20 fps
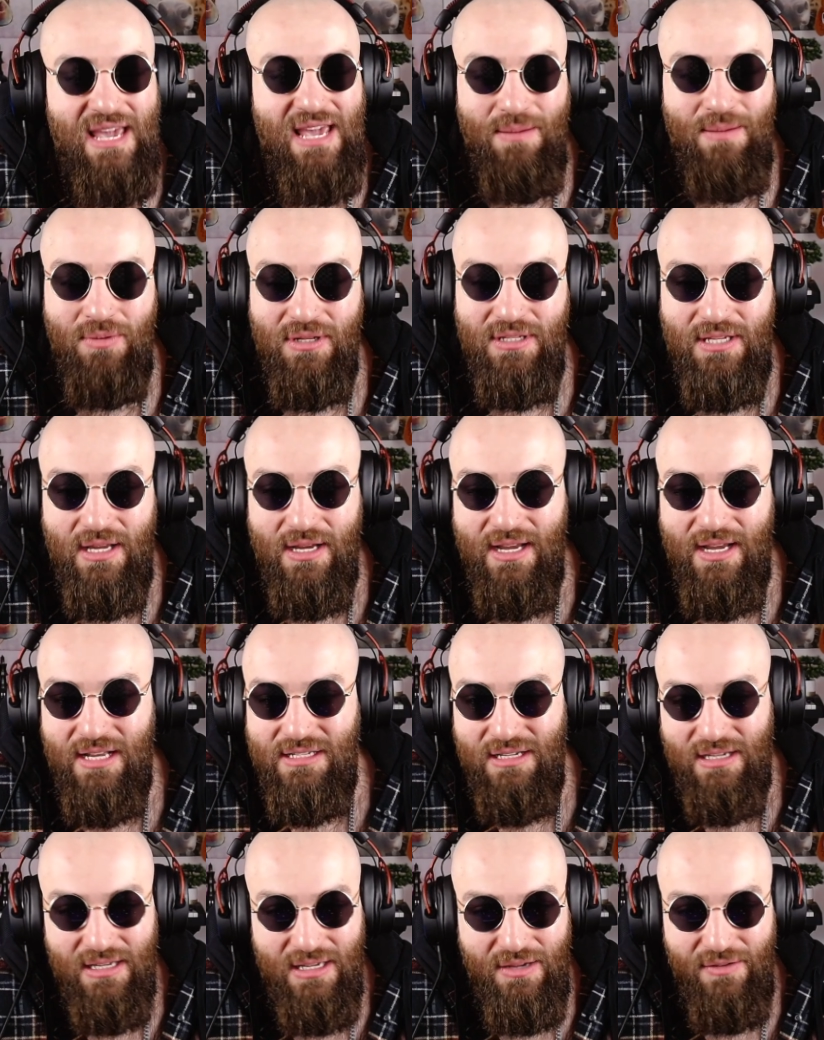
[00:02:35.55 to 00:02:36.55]
able to get
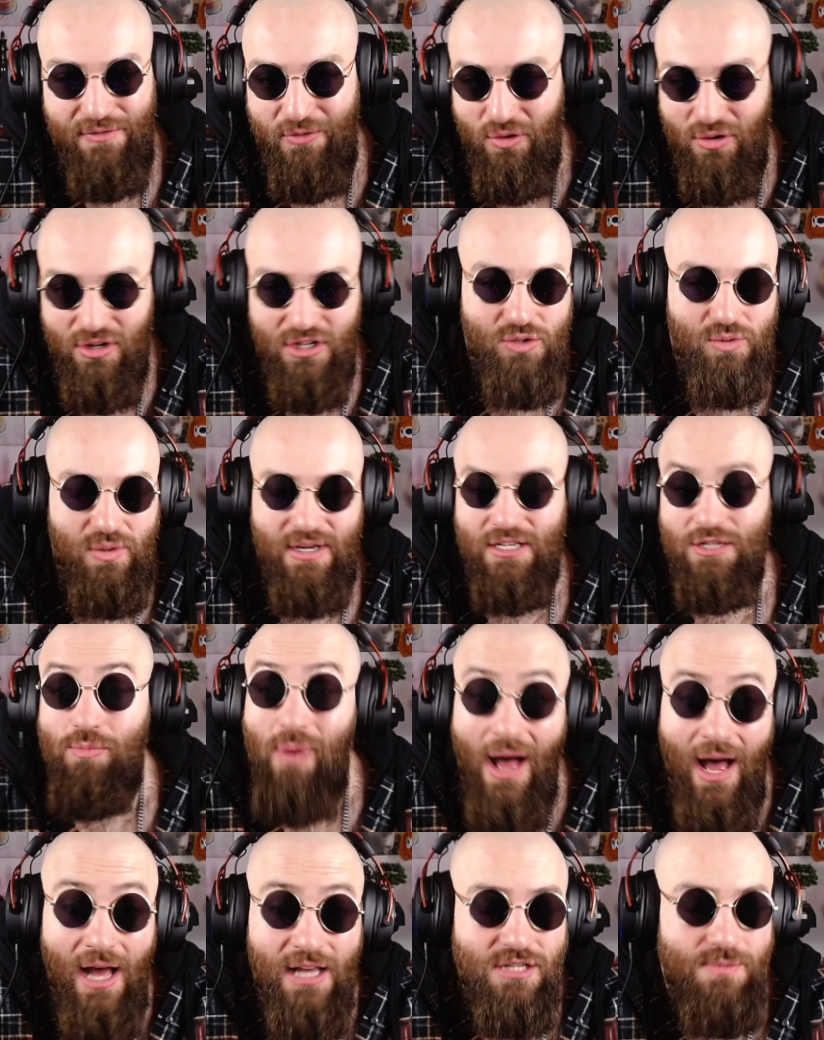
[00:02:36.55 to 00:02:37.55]
to e4 as quick as
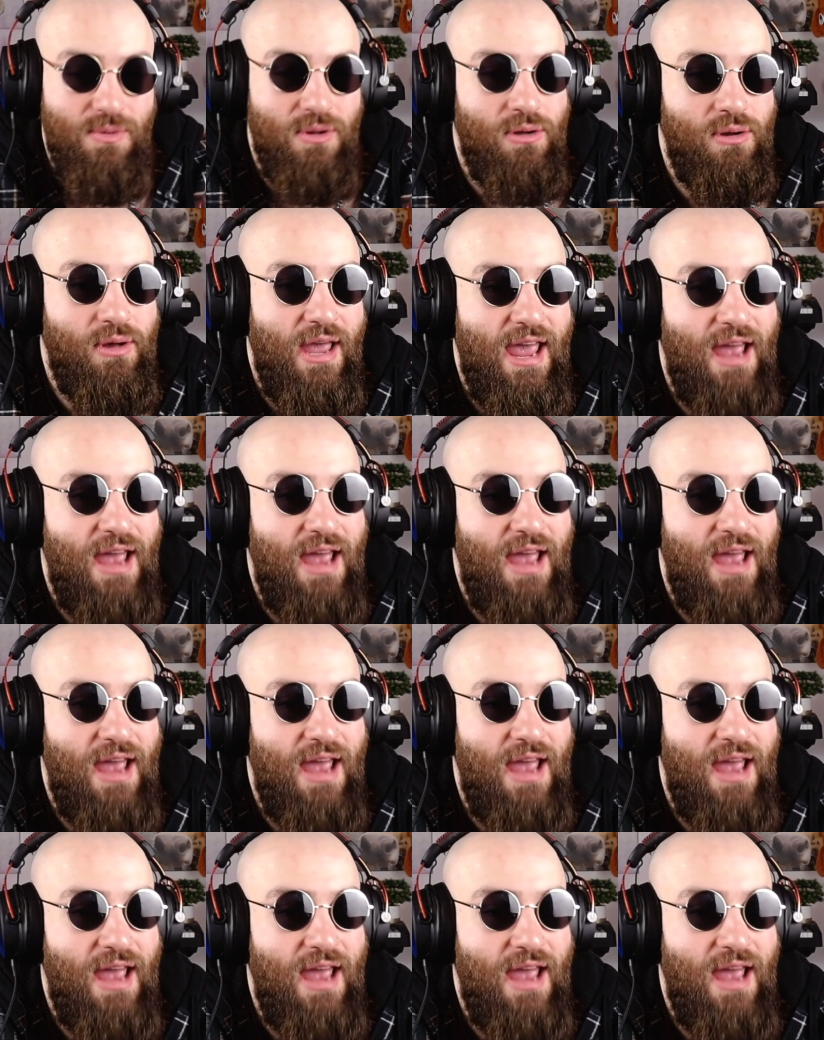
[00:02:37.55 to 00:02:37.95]
possible,